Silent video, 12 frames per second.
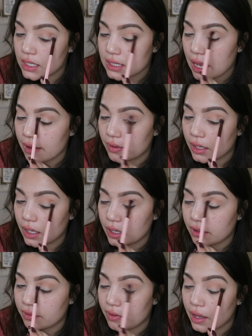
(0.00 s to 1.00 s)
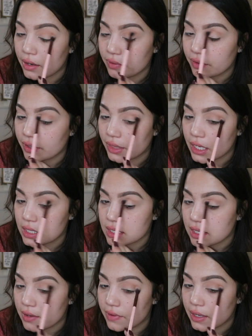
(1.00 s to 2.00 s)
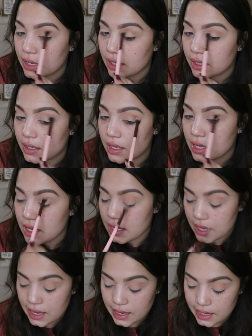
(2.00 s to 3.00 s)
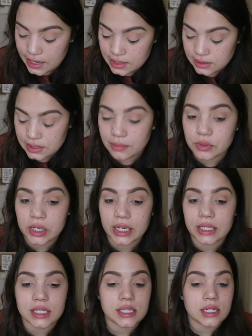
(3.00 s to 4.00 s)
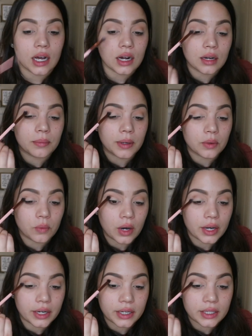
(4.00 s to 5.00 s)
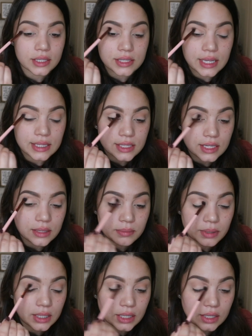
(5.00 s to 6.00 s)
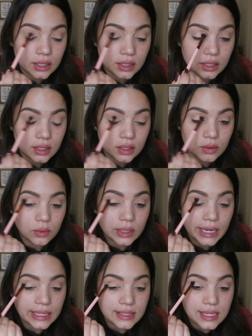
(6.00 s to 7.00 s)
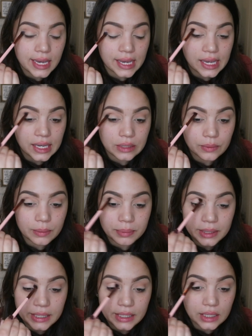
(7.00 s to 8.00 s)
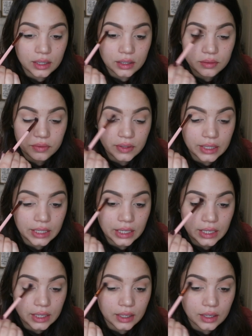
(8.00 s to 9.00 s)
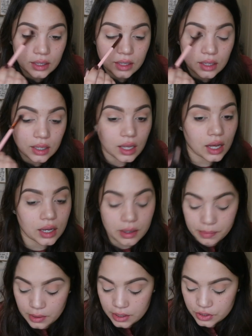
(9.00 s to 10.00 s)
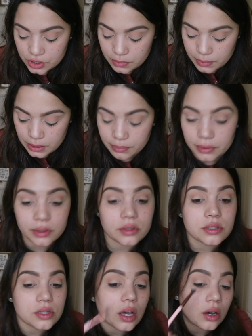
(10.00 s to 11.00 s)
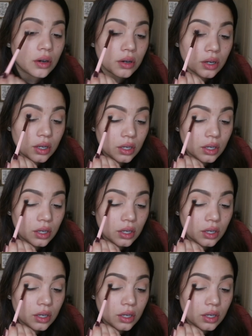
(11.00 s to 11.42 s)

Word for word: is having an event for Thanksgiving and I'm trying to stock up on water because that's going to be what I take and we're planning on feeding a couple hundred people so